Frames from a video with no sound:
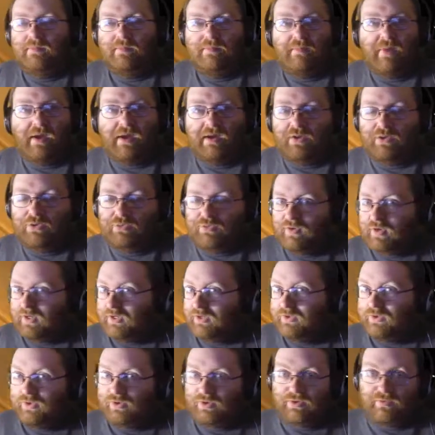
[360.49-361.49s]
apparently it's a
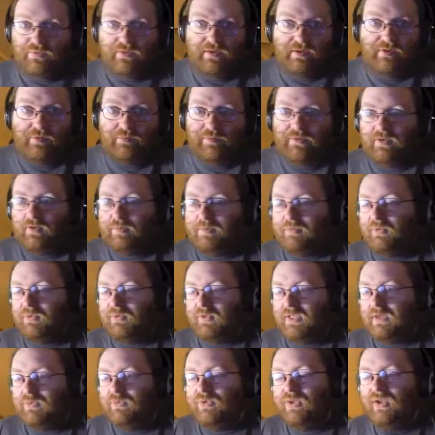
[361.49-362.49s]
really nerdy thing to be into
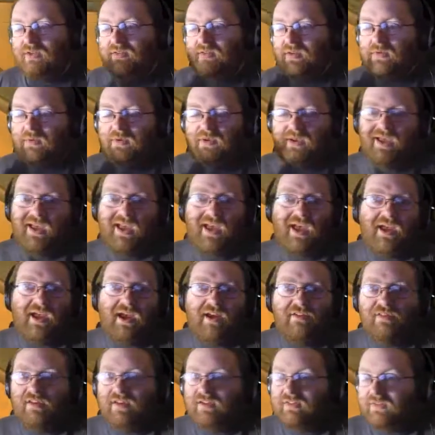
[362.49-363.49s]
board games. I don't care.
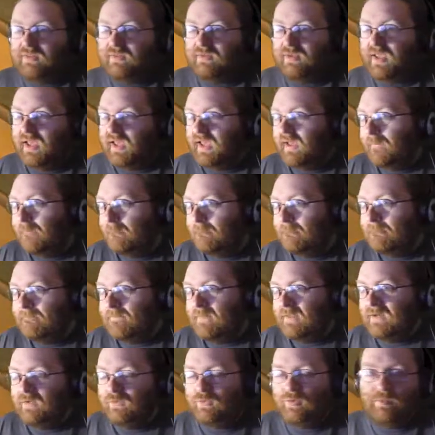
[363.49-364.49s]
I really don't care.
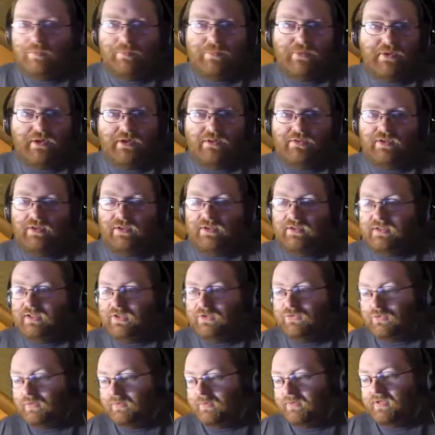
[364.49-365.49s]
And at some point, I'll take you
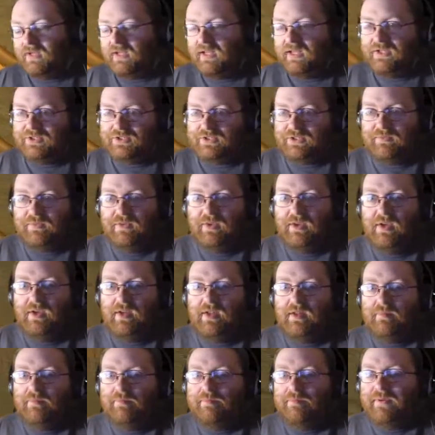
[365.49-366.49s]
guys through my collection.
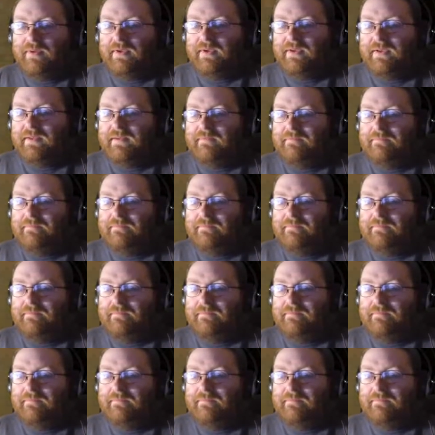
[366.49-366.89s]
But,